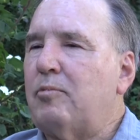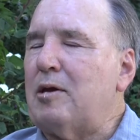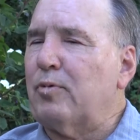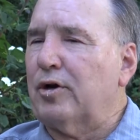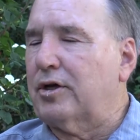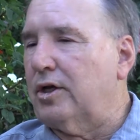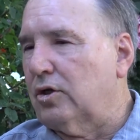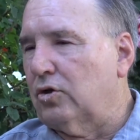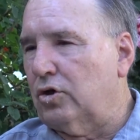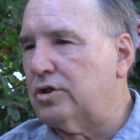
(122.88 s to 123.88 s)
People are going
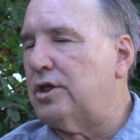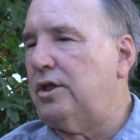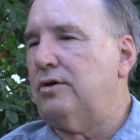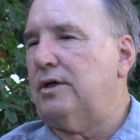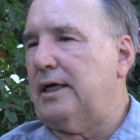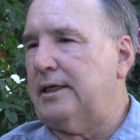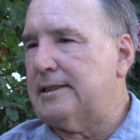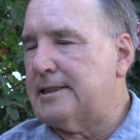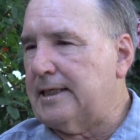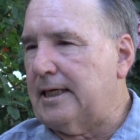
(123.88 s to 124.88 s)
to look to the
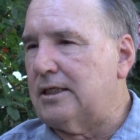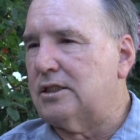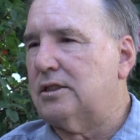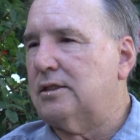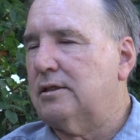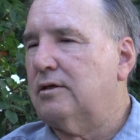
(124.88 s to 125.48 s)
United States